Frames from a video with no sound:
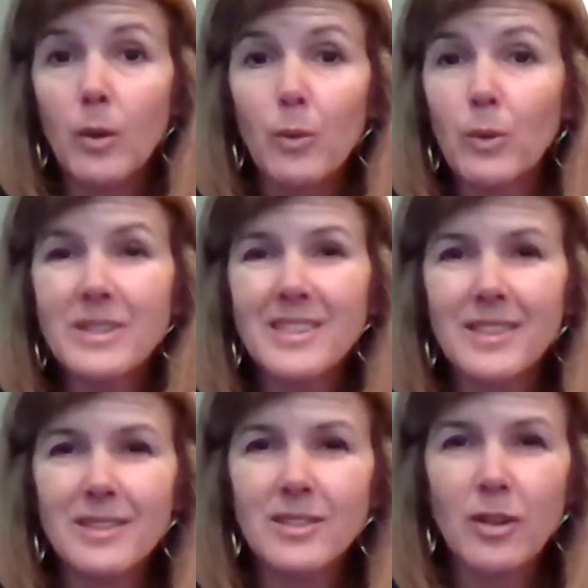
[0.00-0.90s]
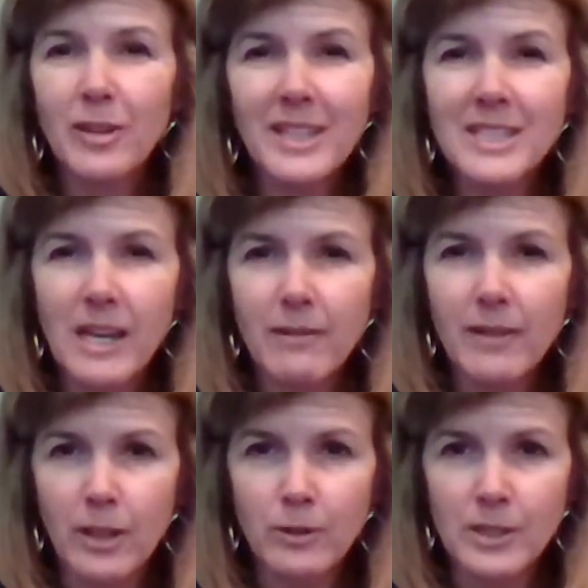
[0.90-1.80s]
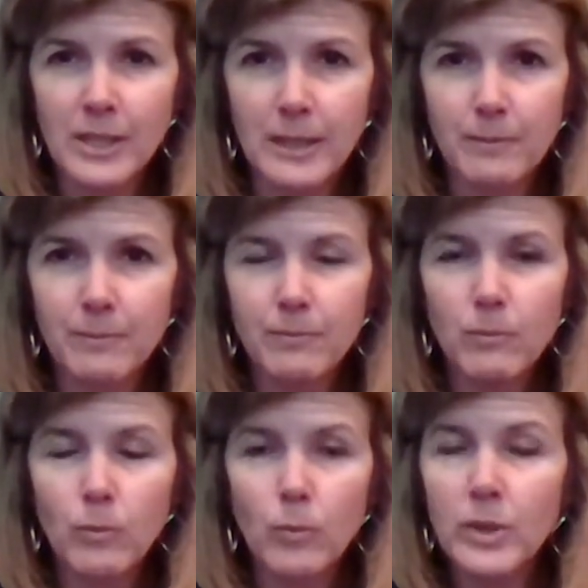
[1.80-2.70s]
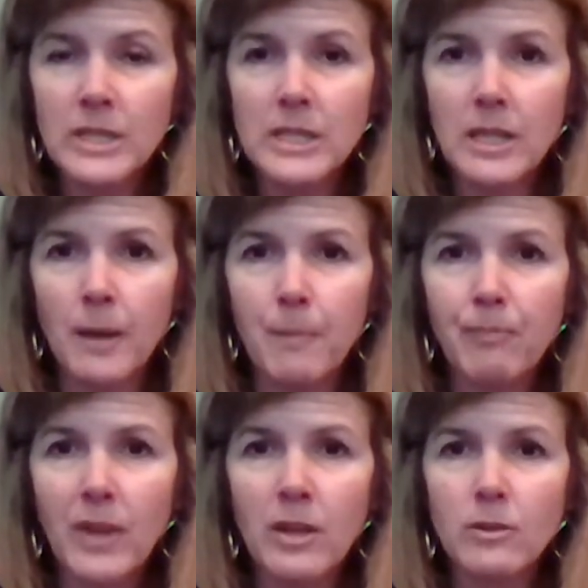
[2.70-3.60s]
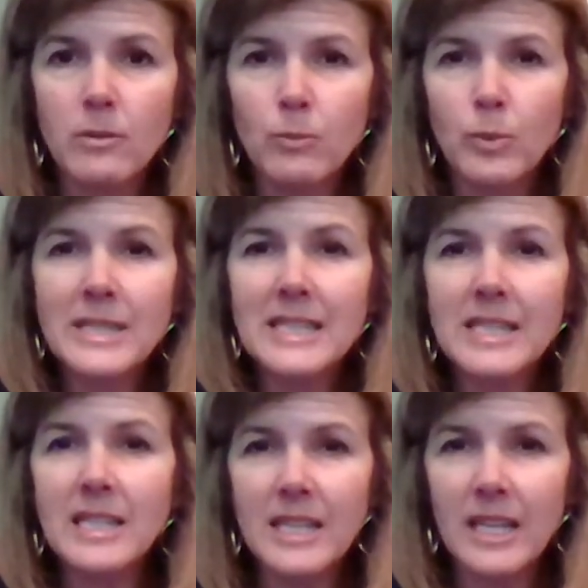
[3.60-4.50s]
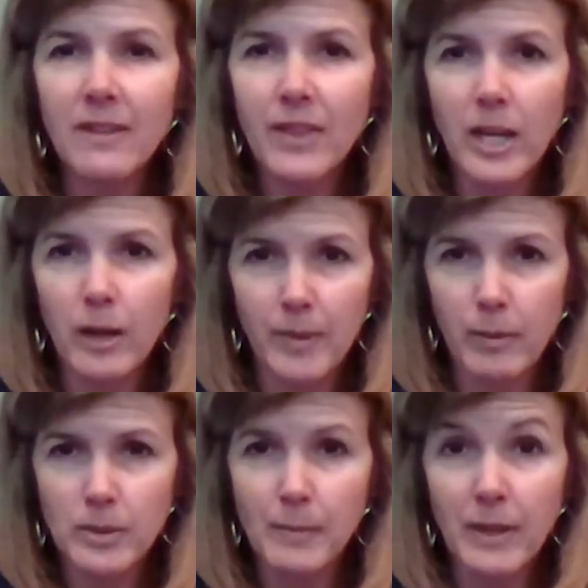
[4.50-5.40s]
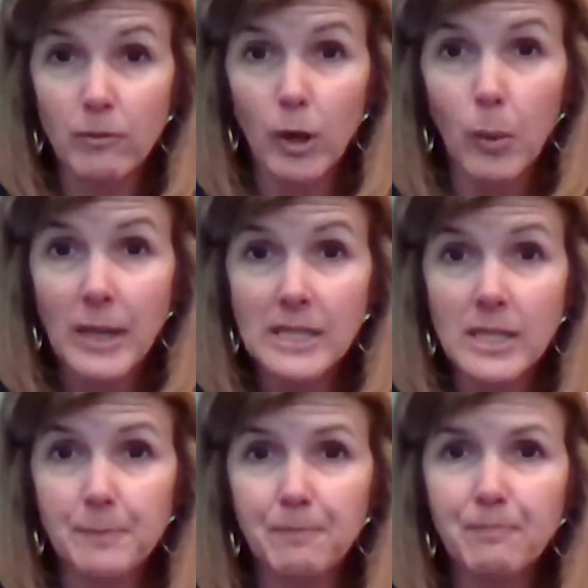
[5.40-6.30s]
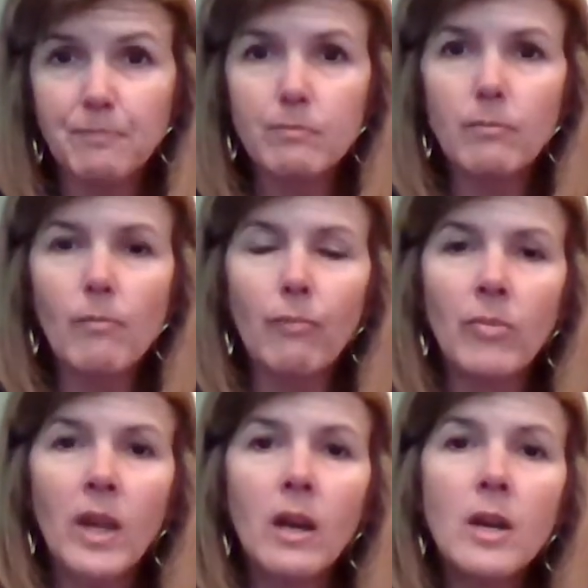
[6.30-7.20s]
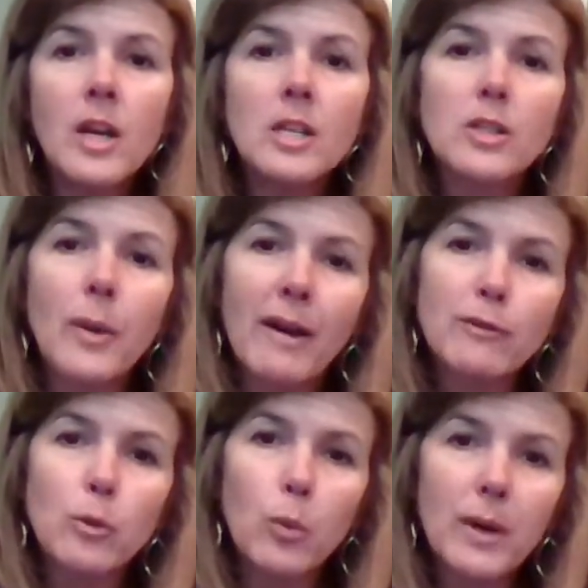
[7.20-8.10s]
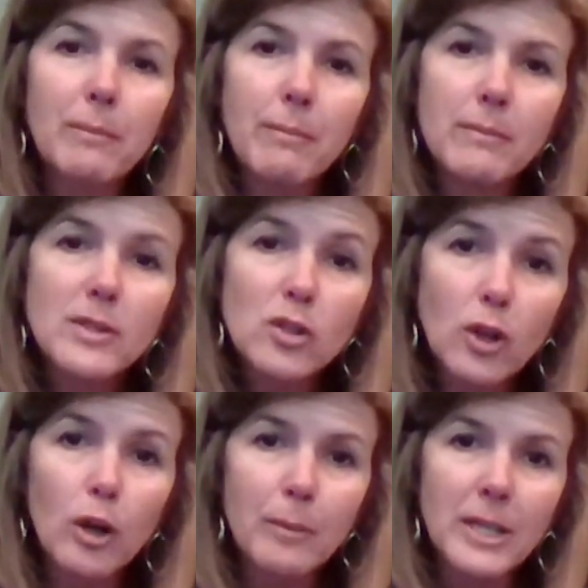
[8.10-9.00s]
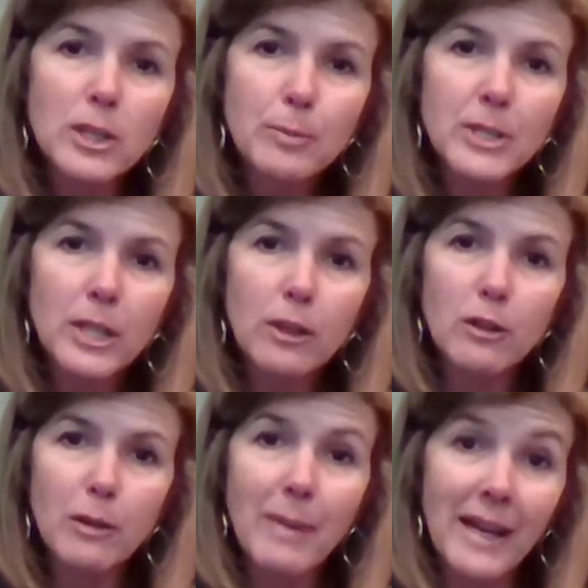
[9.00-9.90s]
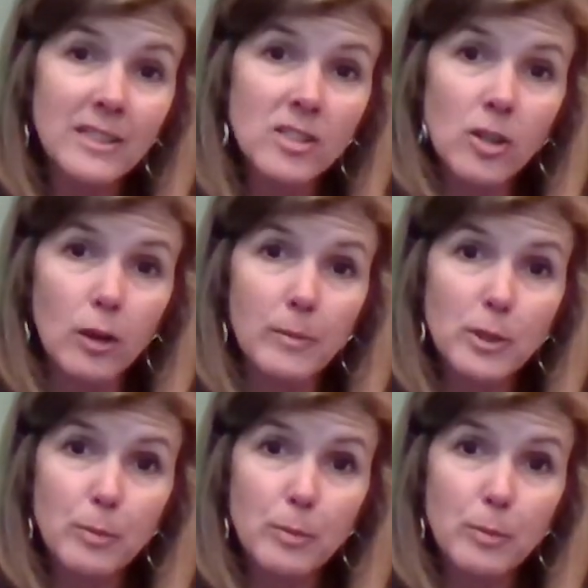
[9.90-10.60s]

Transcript: was turning a deaf ear to them, wouldn't send any of the help that was being requested. So after one skirmish, particularly bad skirmish